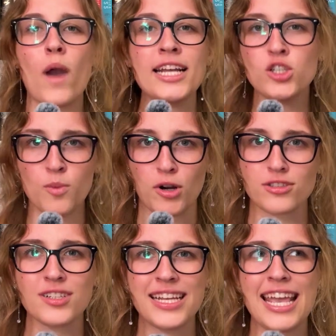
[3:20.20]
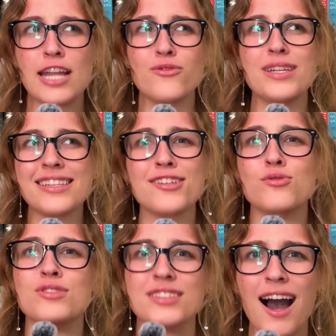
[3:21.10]
way too personally and you need to
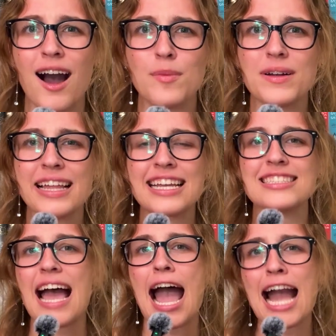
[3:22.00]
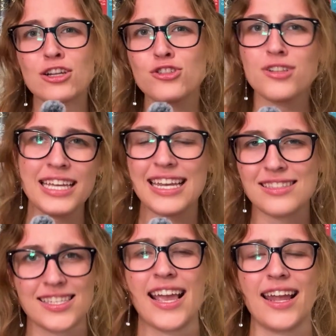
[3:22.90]
stop. Like, it's actually
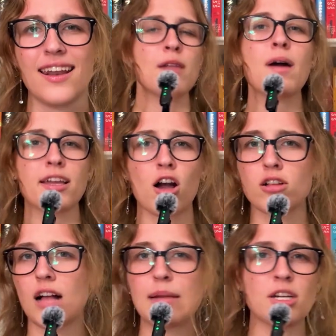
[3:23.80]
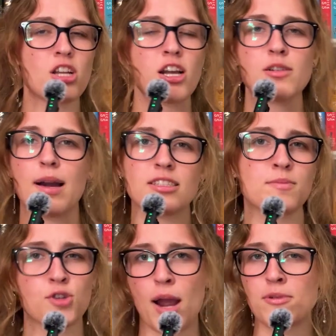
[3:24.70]
insane. And by y'all, I'm not talking to my
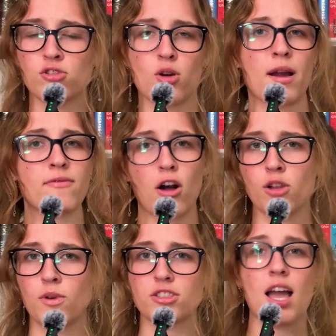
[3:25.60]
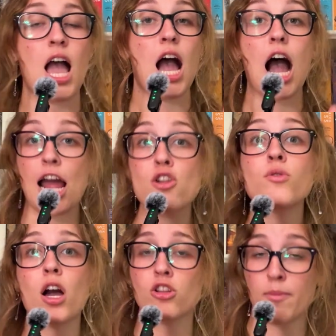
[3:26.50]
subscribers or my followers. I know
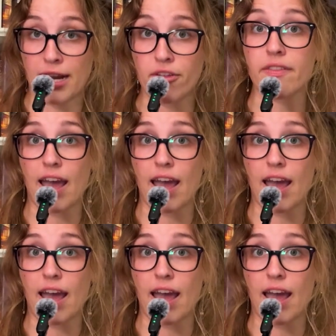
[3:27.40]
y'all know better than